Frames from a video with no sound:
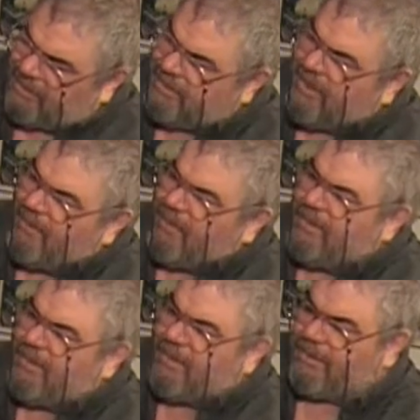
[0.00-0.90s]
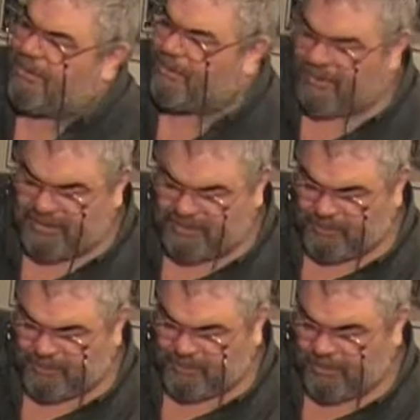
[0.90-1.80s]
snapped. I don't know why, it's
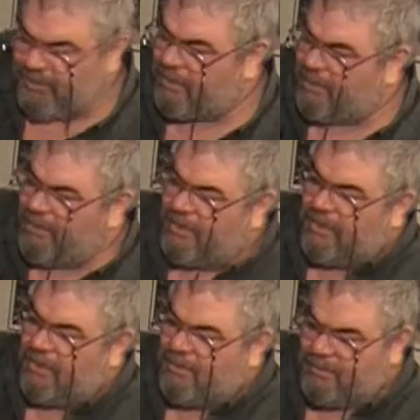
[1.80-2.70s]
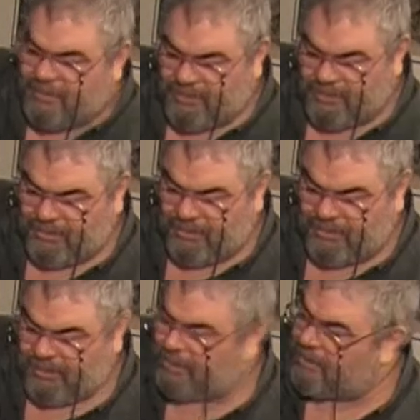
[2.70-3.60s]
bigger. Return
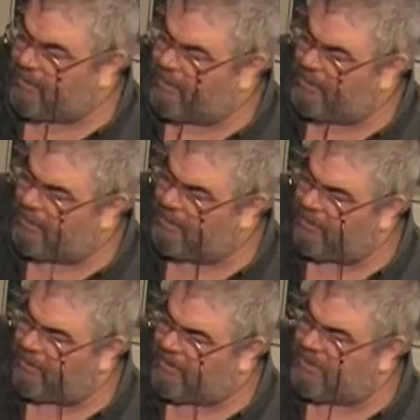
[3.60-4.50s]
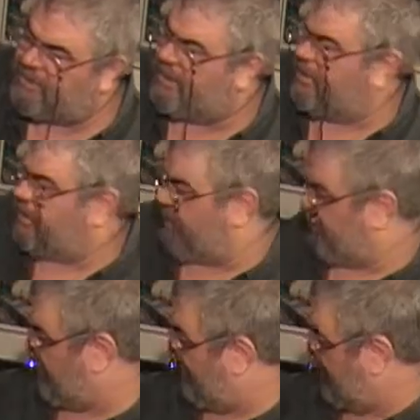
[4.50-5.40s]
to sender.
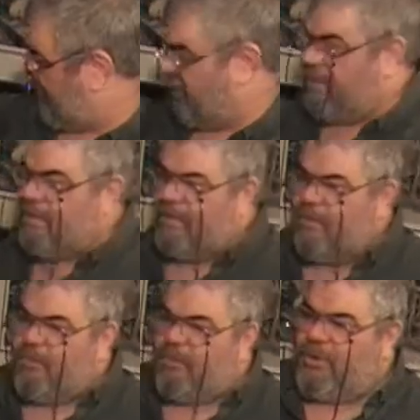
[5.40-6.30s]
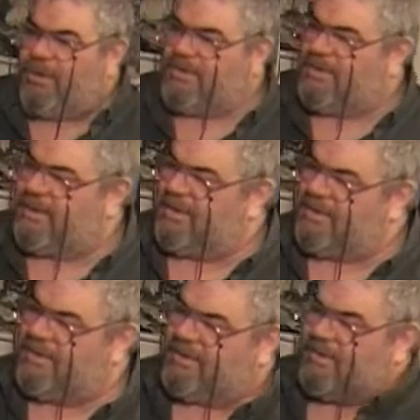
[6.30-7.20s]
Boy, there's a lot of
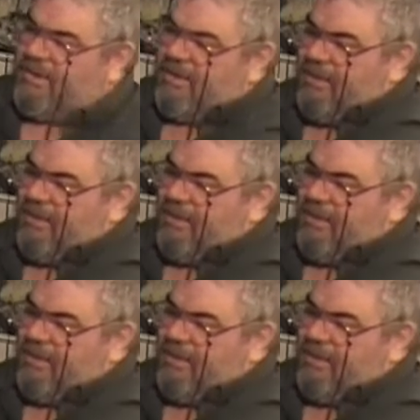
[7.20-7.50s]
dust.